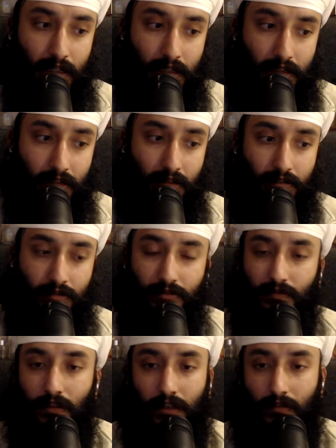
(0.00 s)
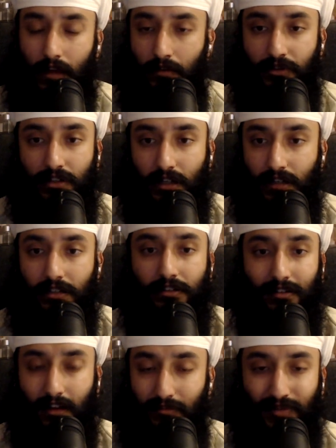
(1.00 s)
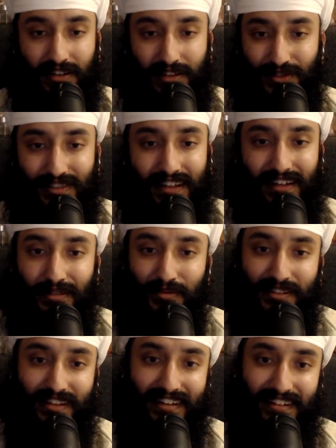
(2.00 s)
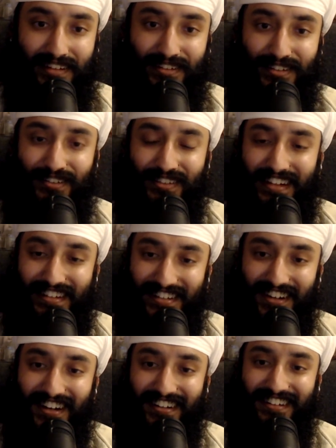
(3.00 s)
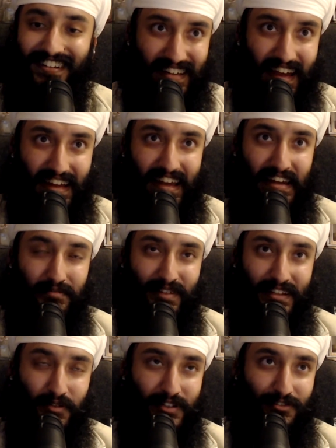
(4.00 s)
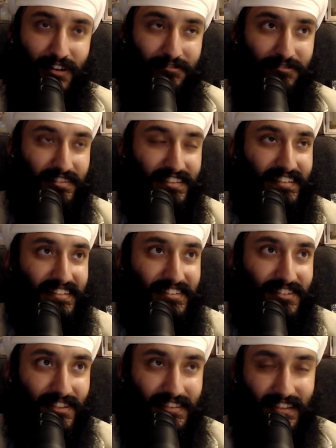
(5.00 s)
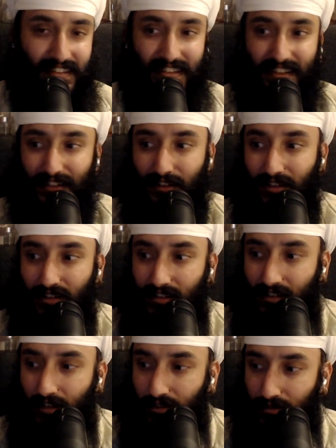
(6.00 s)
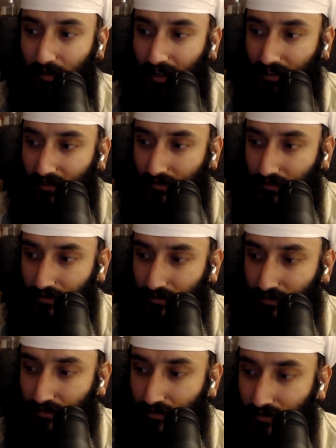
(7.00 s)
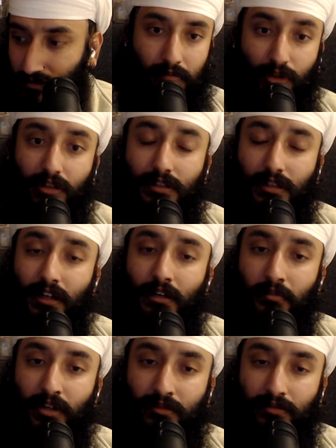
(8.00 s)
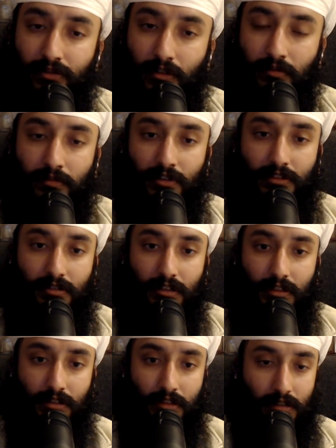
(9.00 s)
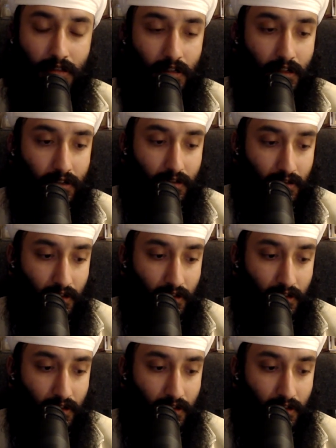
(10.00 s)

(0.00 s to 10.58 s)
uh, anybody that needed, like Baji was saying, anybody that needed to do their shnan. Anybody that wants references to this, I think it, go, it goes back to Mokkatarnama from the Sri uh,